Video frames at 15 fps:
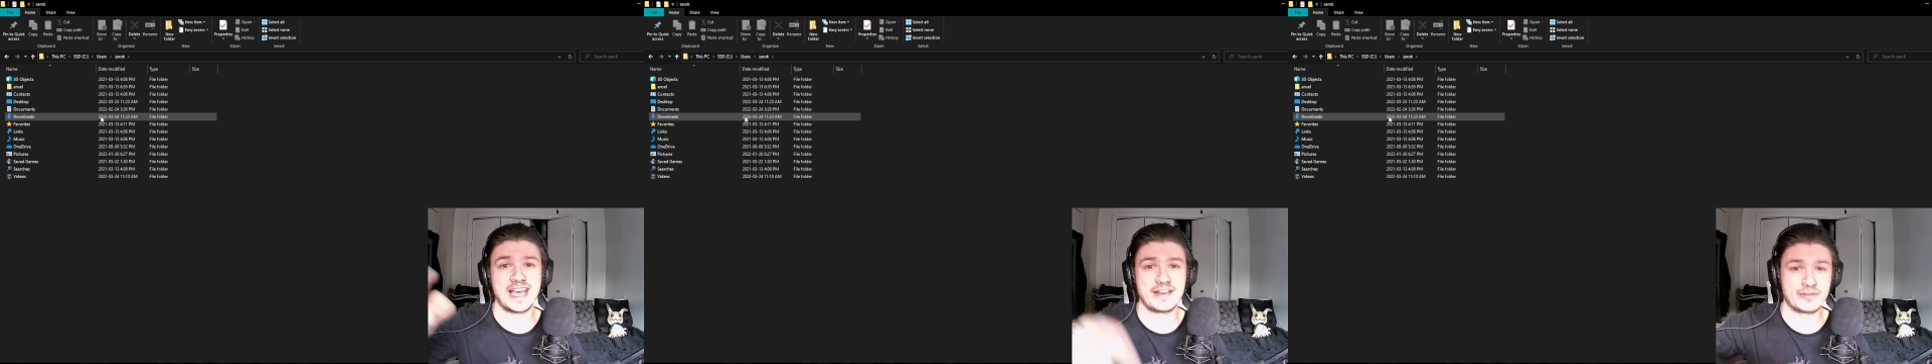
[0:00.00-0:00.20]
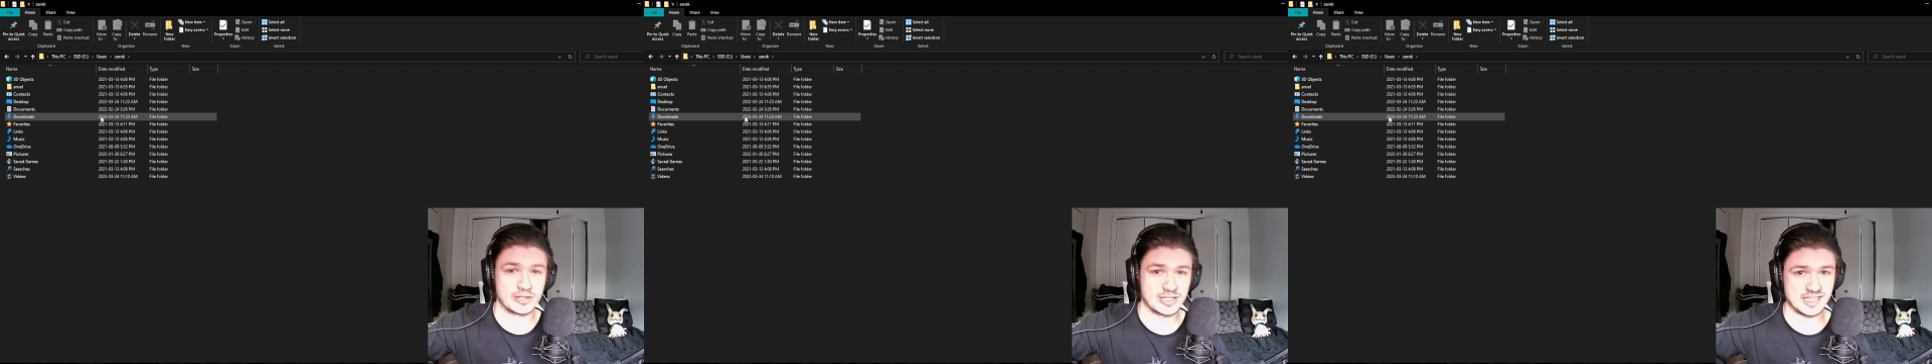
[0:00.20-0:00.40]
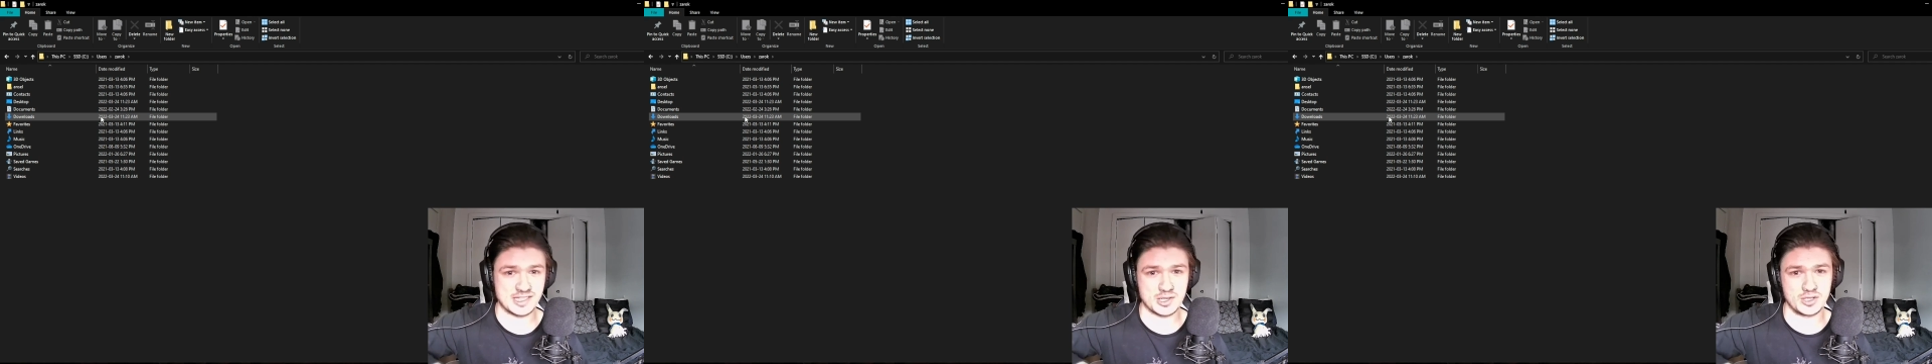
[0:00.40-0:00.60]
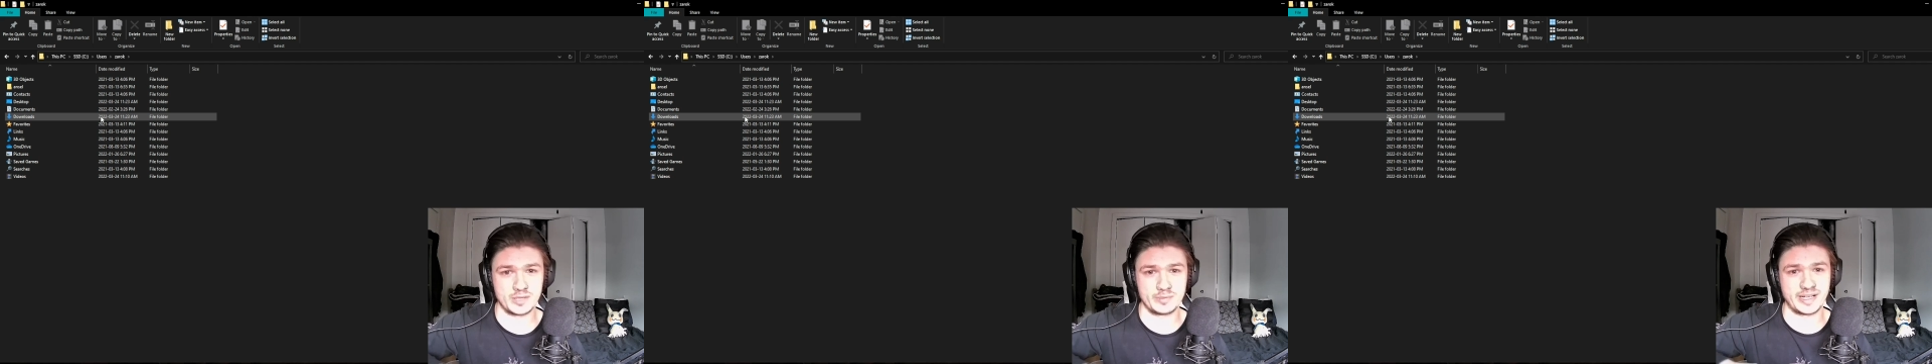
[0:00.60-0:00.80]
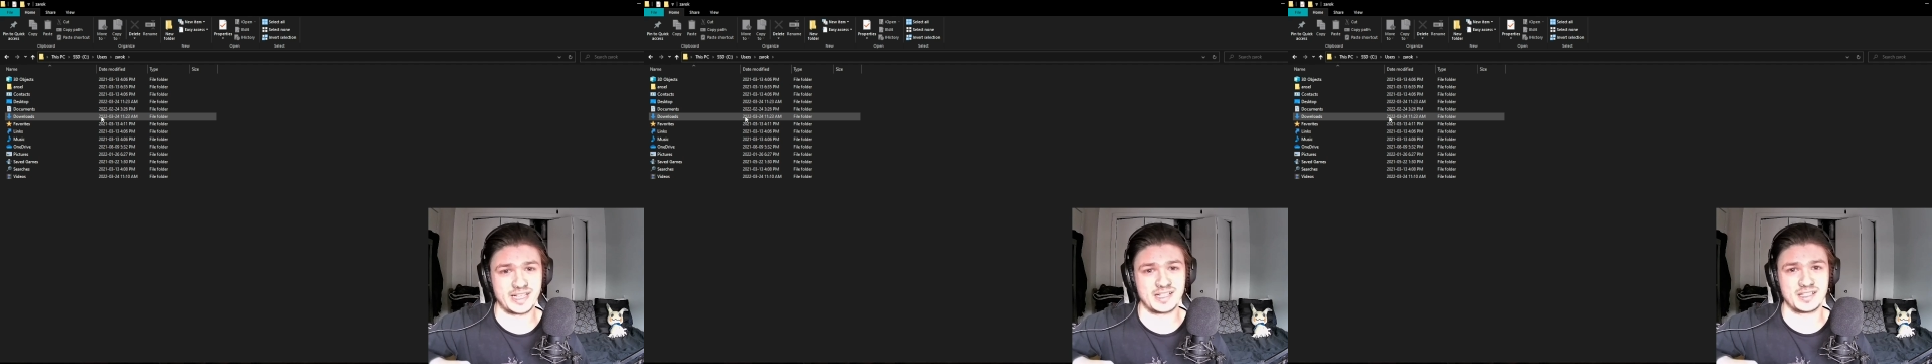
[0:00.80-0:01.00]
ever gets
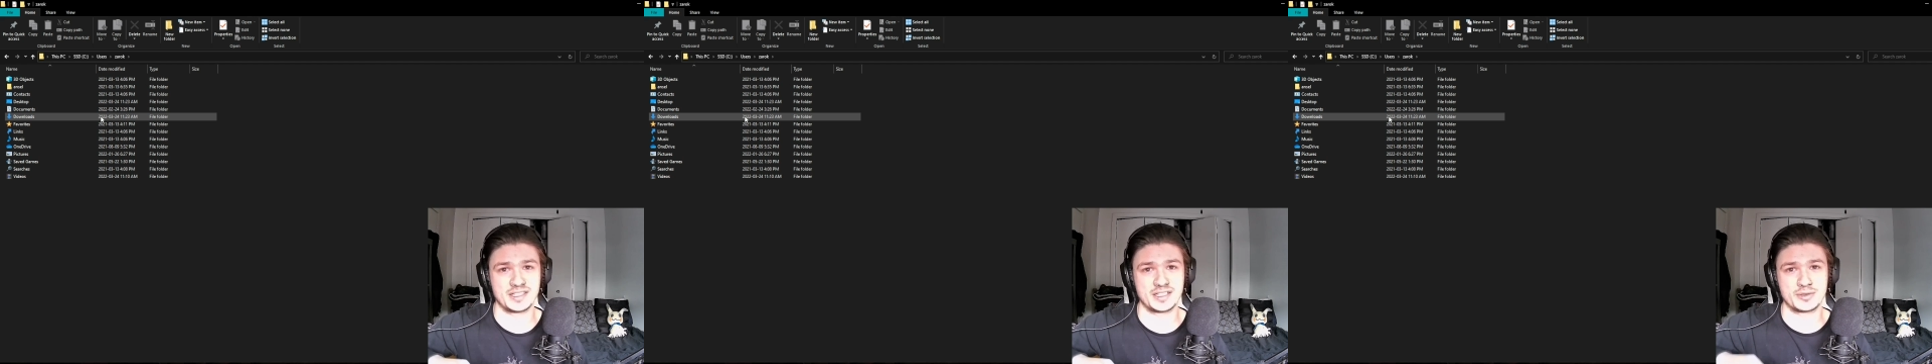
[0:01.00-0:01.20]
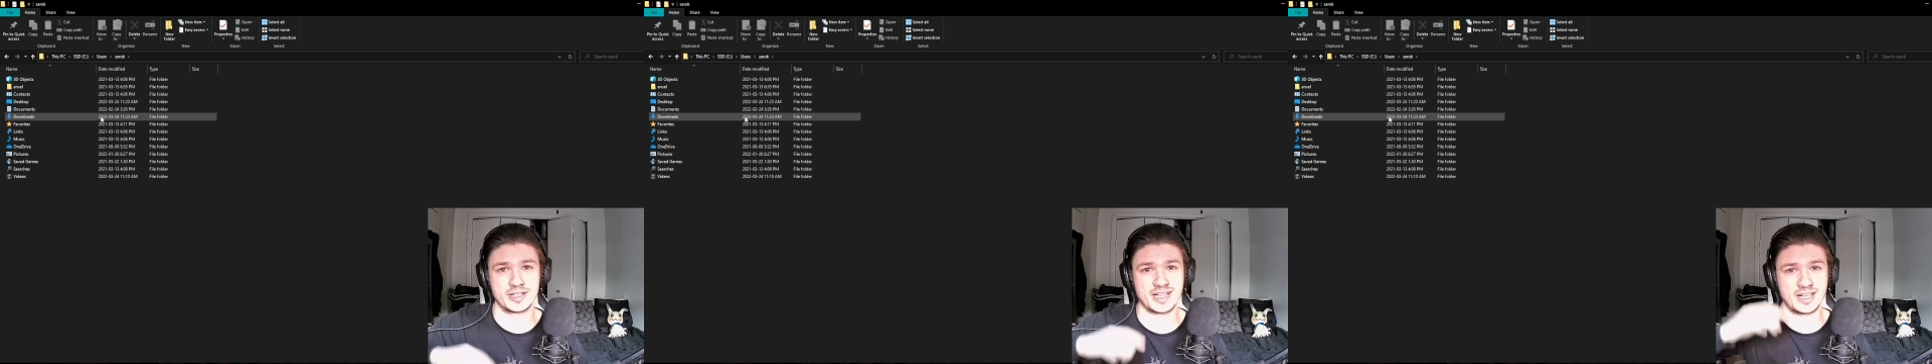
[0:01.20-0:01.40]
corrupted by Elden Ring.